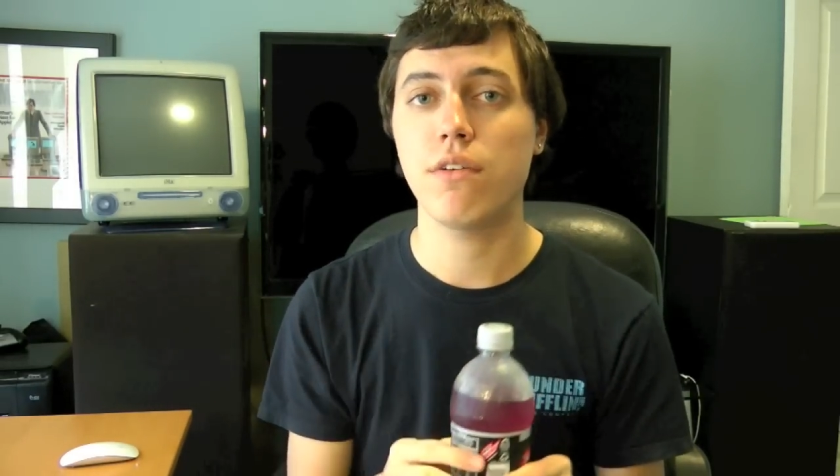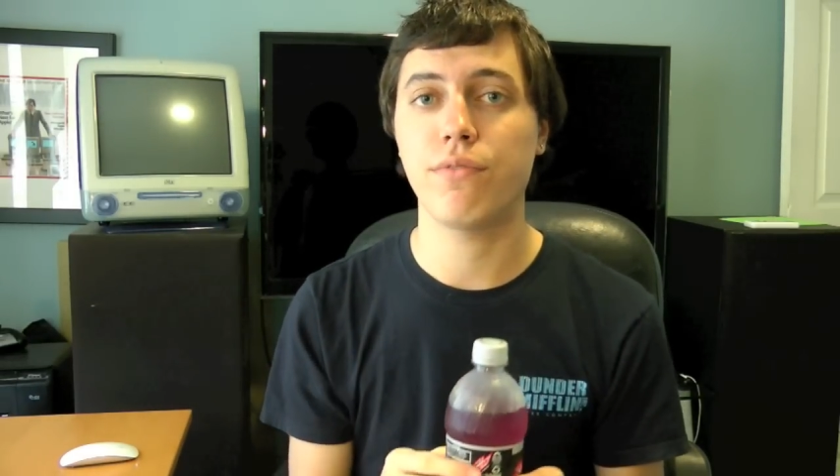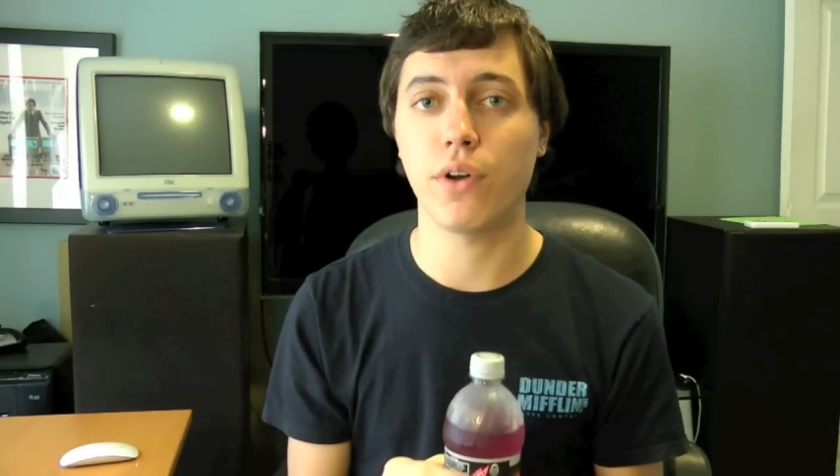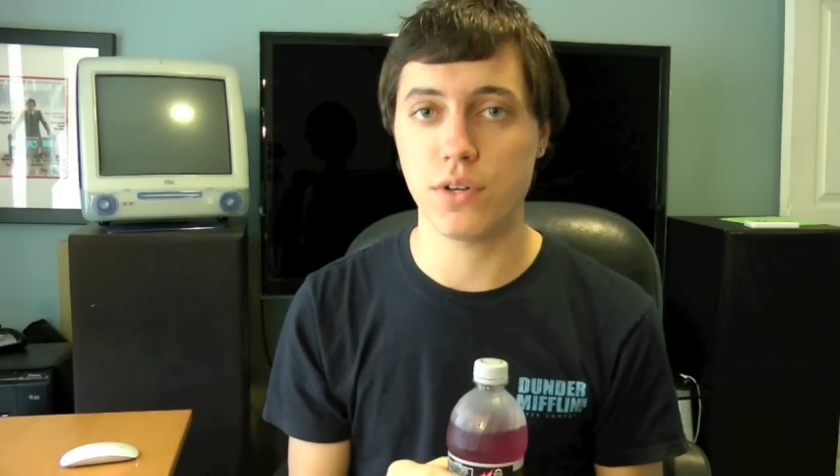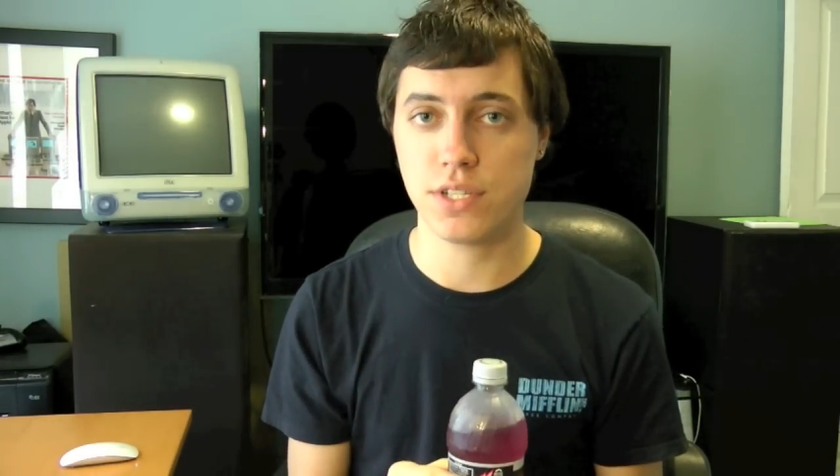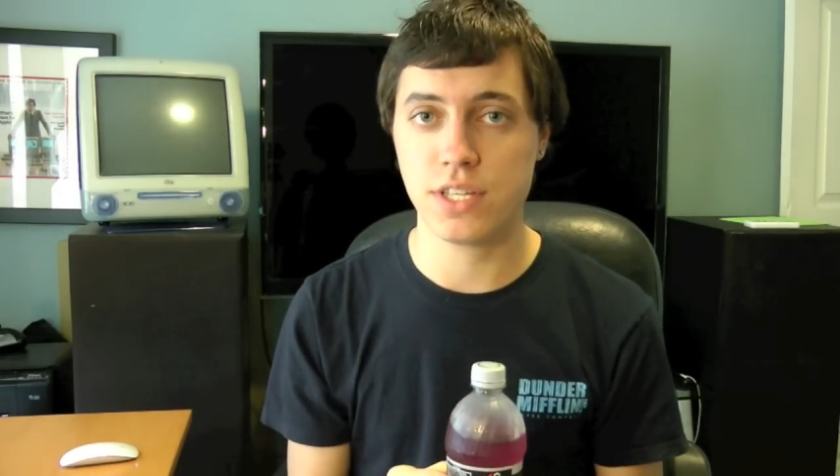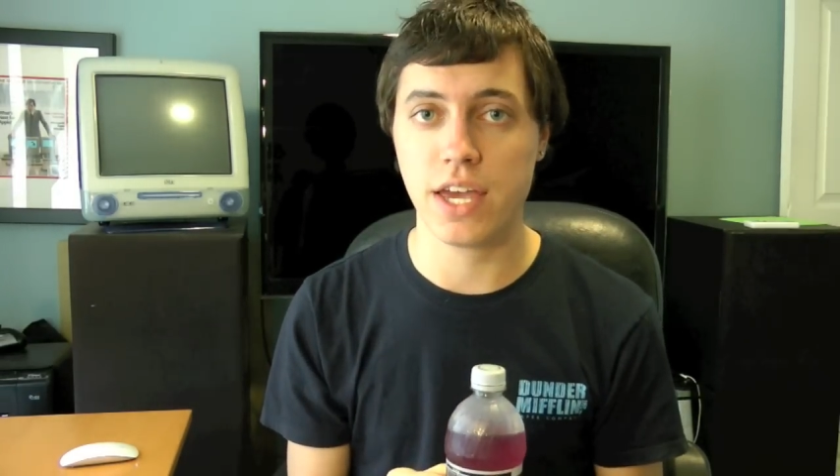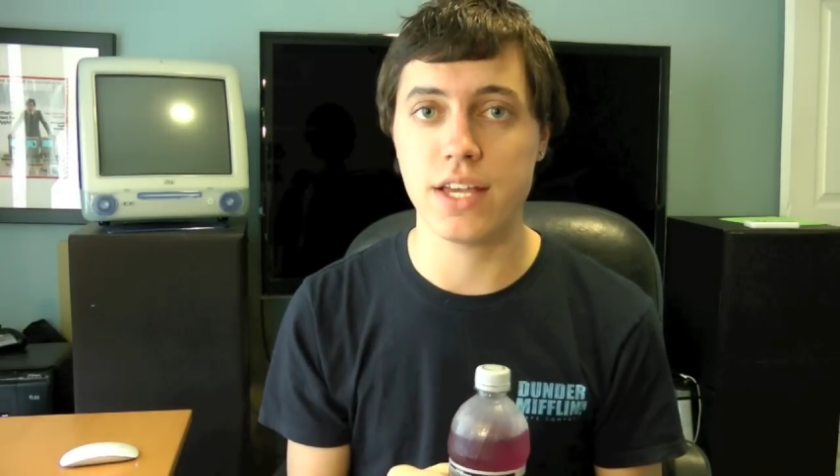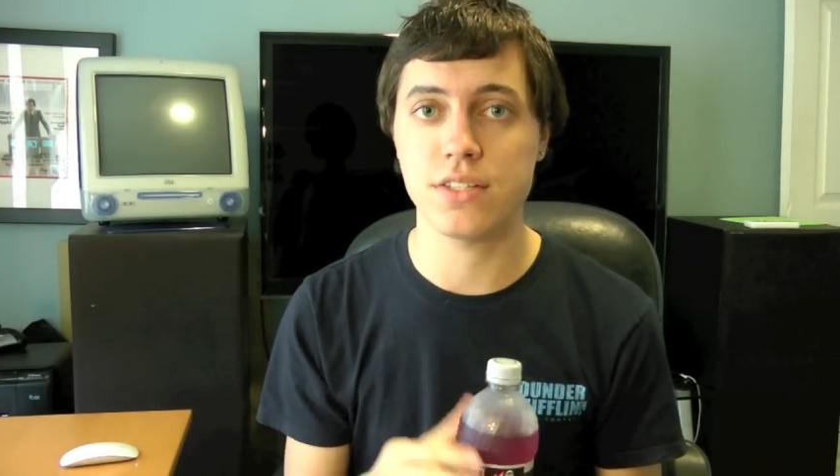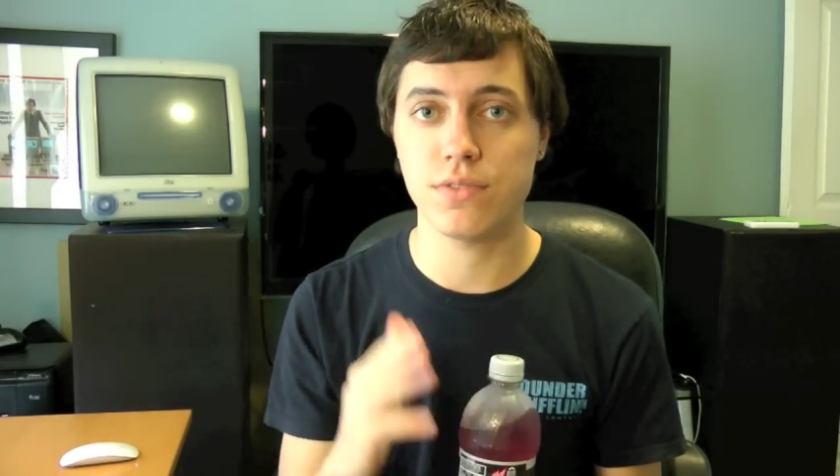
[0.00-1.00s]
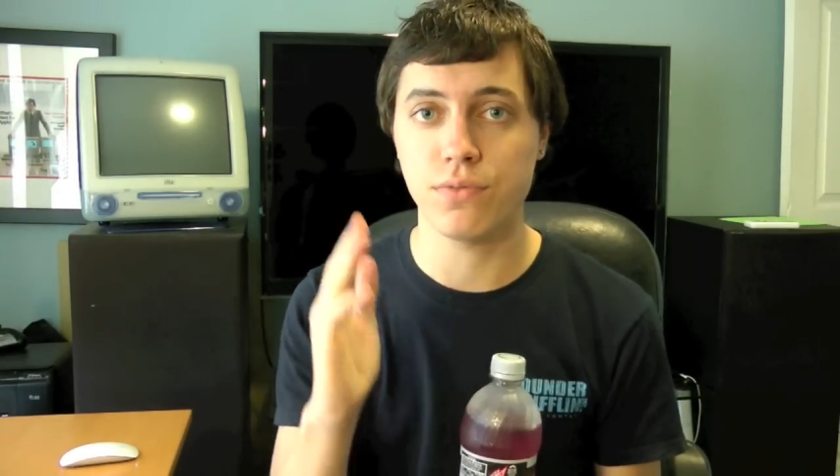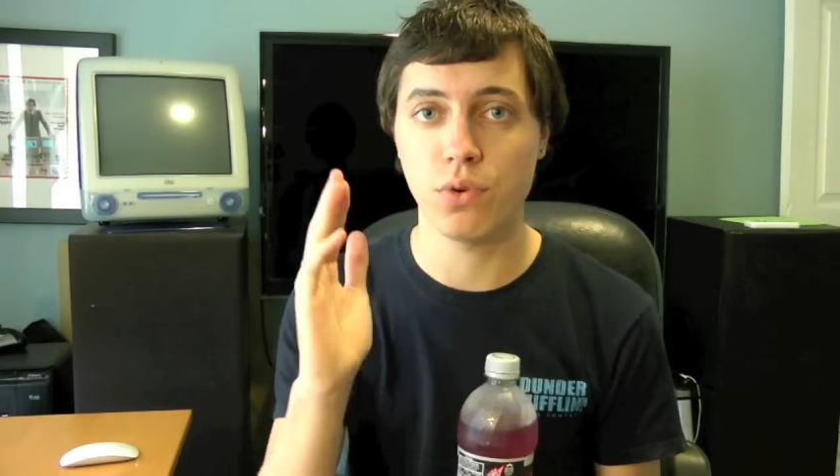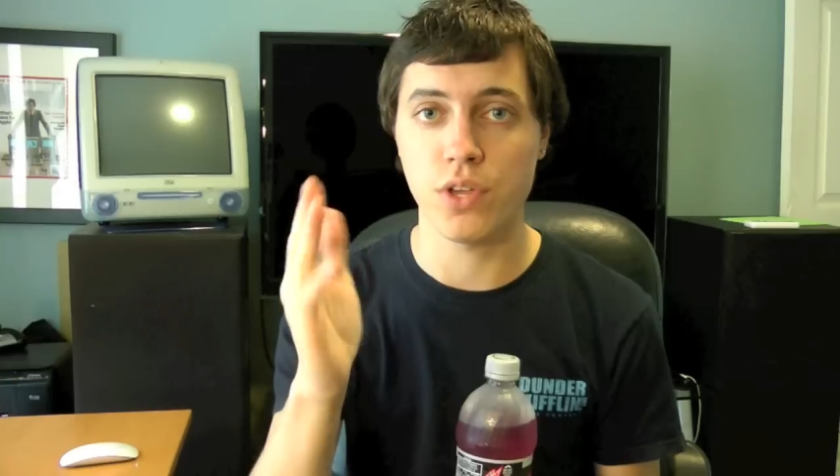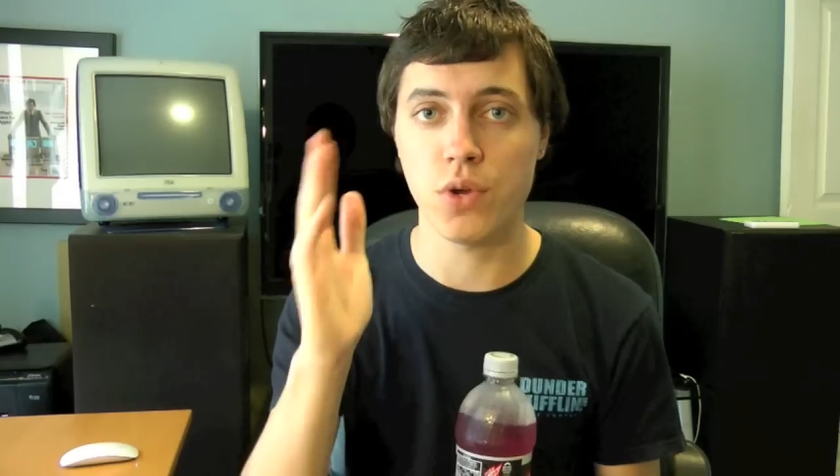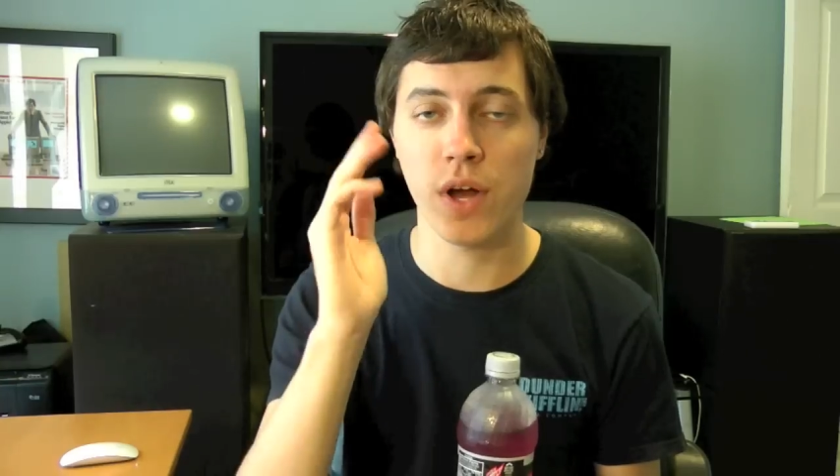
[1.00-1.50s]
first taste
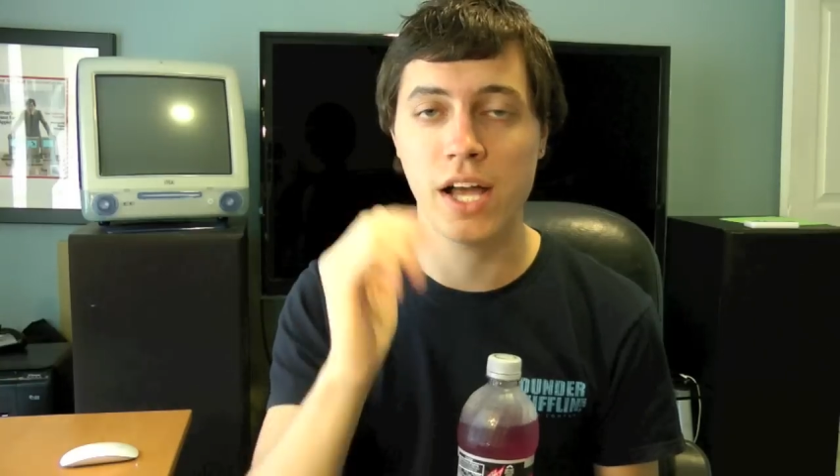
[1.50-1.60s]
for you